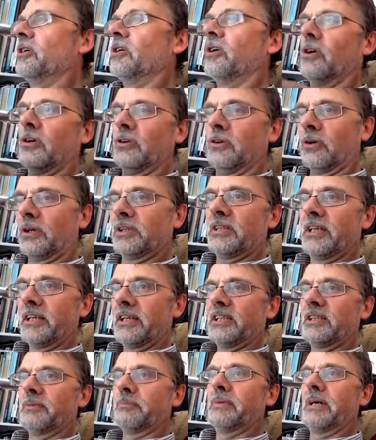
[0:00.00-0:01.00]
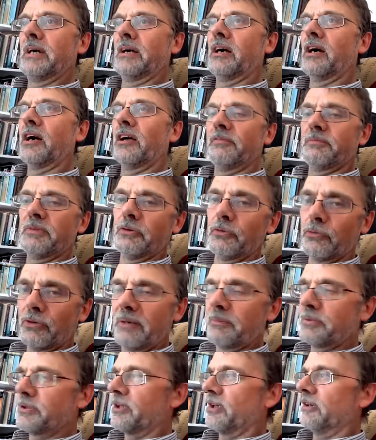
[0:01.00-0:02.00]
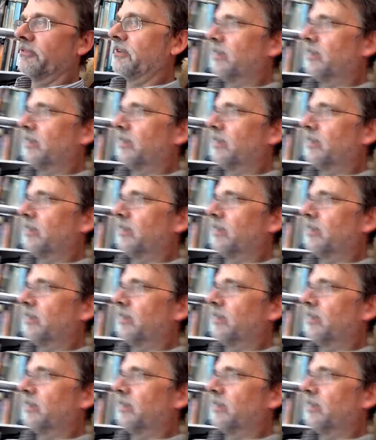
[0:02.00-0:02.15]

or looks like it's about half been ripped off